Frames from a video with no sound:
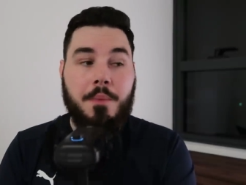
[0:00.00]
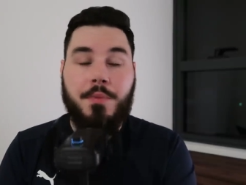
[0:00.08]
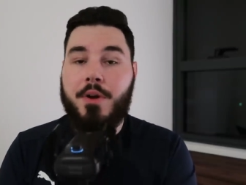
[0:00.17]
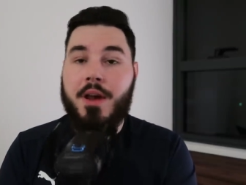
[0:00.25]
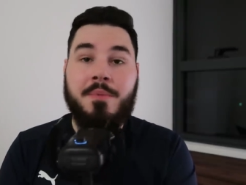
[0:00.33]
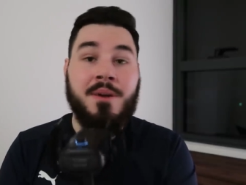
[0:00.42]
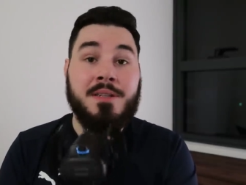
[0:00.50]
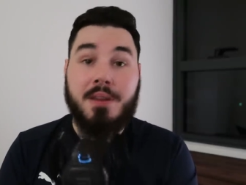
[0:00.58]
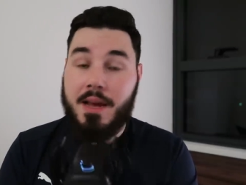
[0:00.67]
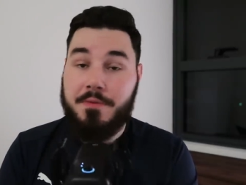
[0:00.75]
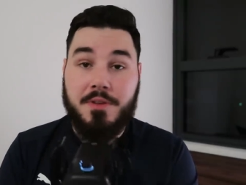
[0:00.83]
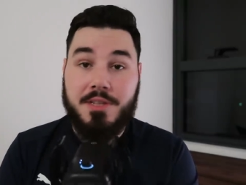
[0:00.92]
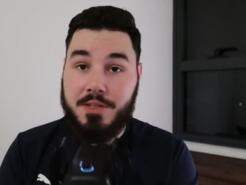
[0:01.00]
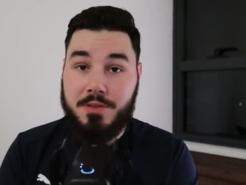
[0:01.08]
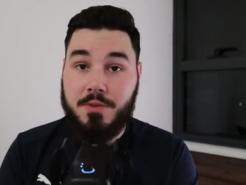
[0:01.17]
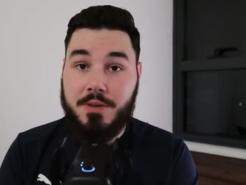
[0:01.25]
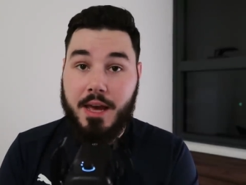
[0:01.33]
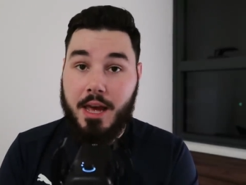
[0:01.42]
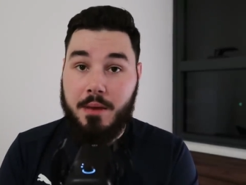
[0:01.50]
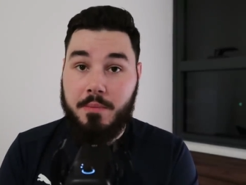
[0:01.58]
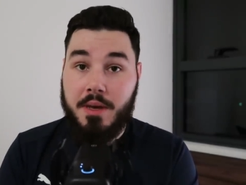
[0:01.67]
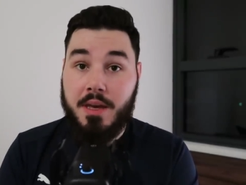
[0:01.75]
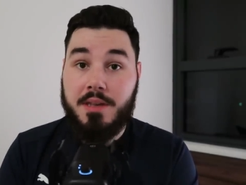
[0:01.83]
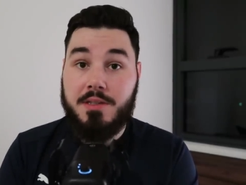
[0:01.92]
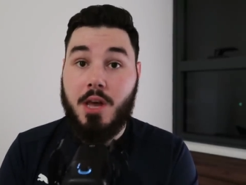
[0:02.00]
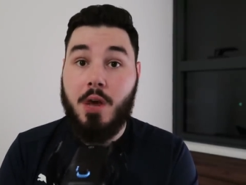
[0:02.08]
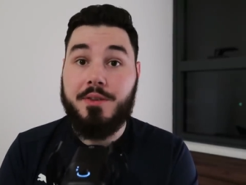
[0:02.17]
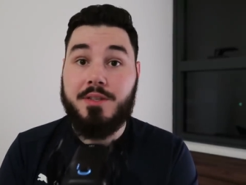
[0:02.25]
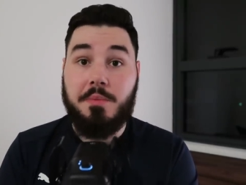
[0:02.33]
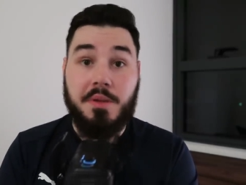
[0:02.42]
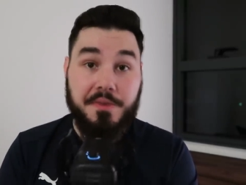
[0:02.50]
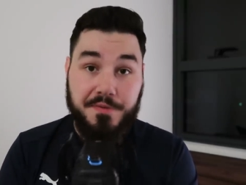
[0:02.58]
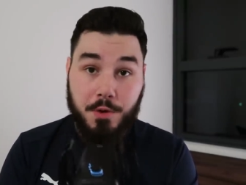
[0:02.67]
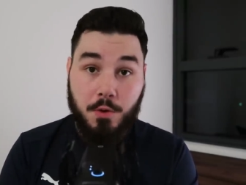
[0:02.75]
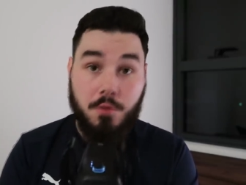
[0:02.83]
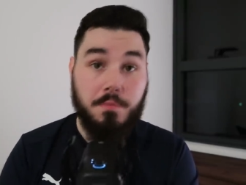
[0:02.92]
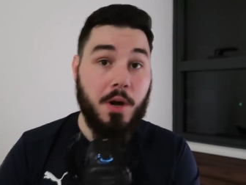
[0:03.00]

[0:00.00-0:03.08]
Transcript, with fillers: pretty much every single game is going to be full,